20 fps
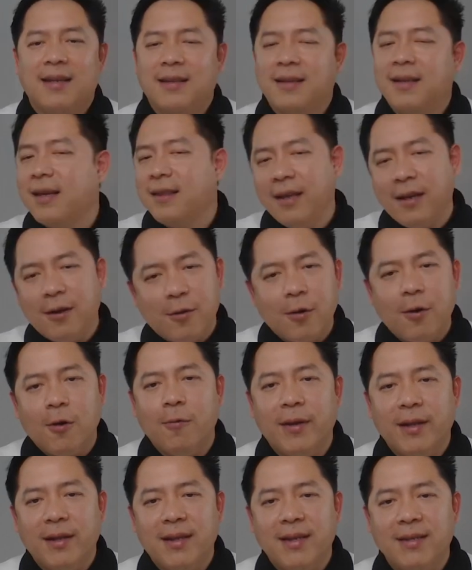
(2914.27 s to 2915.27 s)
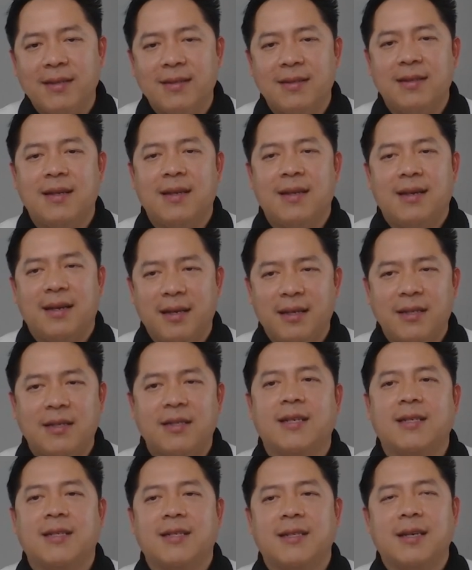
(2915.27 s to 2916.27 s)
Nothing mm. wrong with this. It's
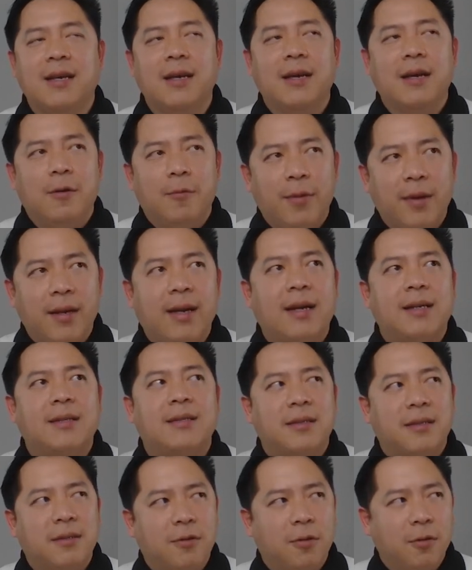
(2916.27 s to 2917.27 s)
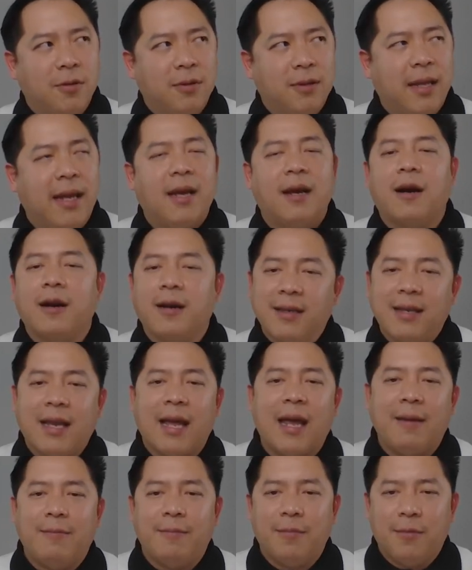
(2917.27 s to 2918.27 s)
just we got to take our
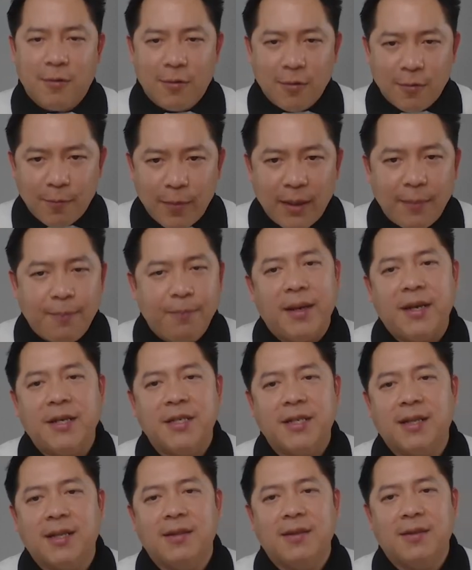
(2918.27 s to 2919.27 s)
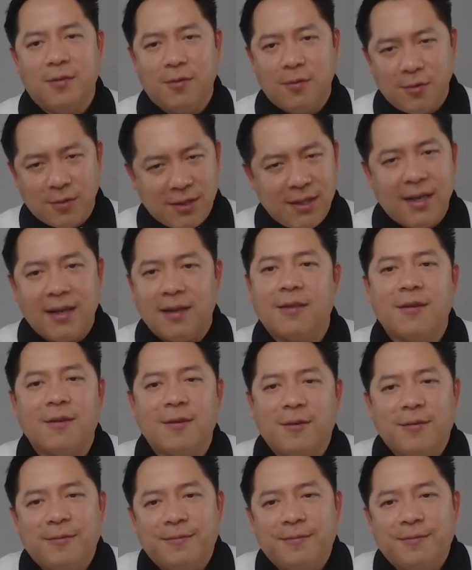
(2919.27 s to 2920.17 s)
time to be patient to see it through.